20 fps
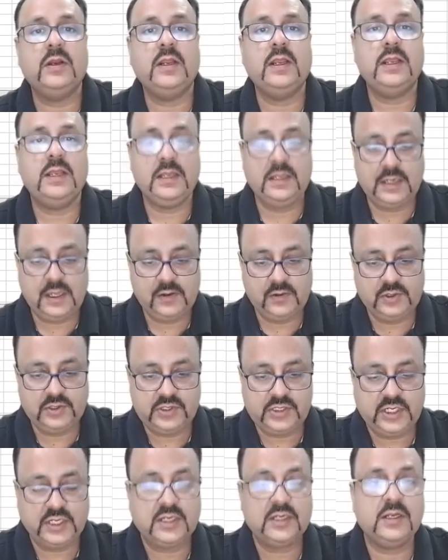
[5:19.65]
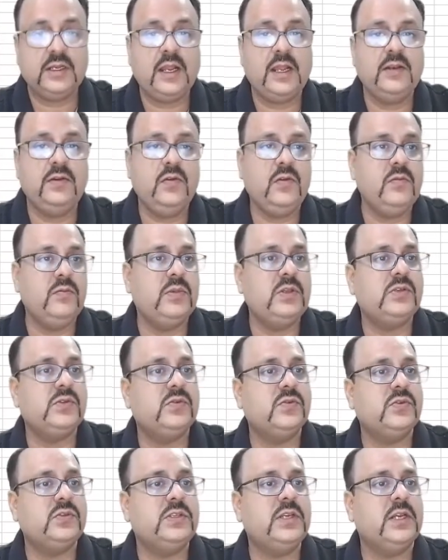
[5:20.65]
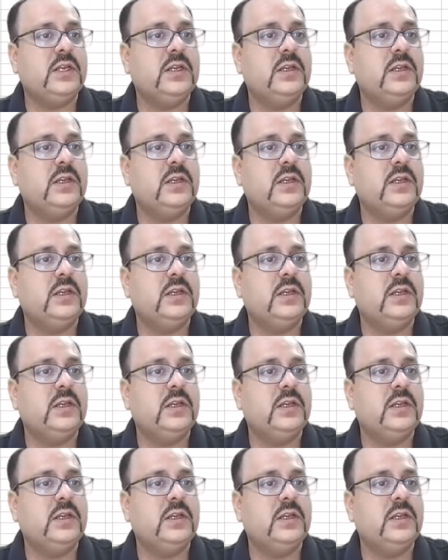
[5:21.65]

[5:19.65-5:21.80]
Again, I will check. I don't miss to check.